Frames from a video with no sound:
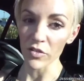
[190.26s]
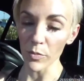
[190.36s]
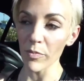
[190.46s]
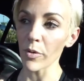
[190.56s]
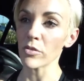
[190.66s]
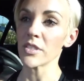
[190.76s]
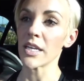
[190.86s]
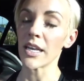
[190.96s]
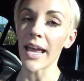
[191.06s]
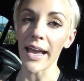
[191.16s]
scoop of
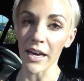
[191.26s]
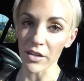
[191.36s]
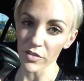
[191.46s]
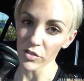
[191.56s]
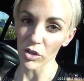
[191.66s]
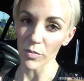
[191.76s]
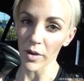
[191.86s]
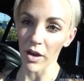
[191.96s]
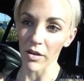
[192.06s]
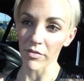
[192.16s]
protein and a scoop
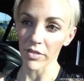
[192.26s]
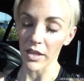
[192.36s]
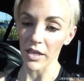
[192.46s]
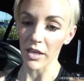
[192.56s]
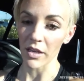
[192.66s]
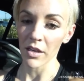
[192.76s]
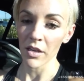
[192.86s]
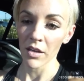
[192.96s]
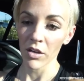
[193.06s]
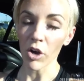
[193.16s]
of the
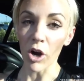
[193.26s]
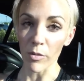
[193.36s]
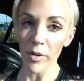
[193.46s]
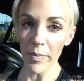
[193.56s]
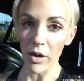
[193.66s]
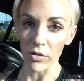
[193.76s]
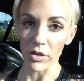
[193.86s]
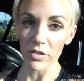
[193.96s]
carb powder